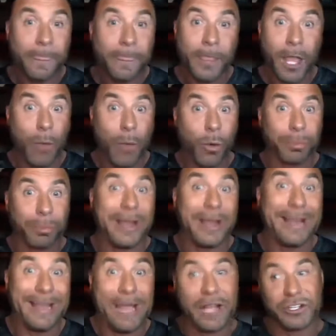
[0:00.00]
And we're playing
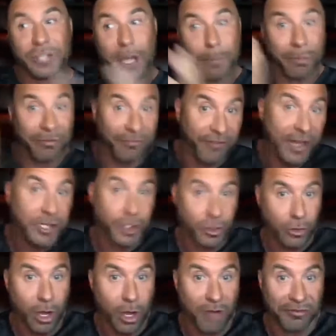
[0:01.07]
against a professional
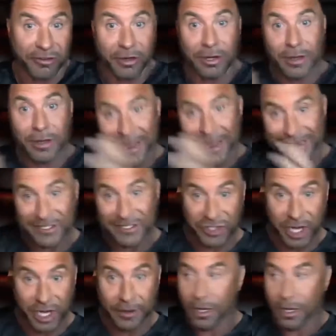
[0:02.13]
golfer and his son,
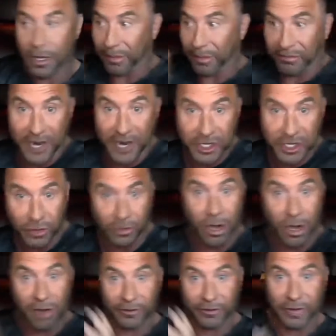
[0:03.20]
a professional
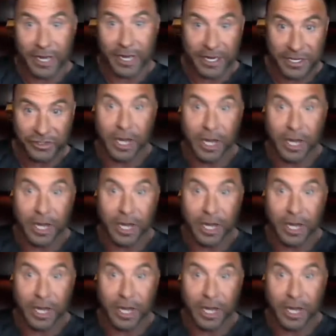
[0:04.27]
golfer and his son.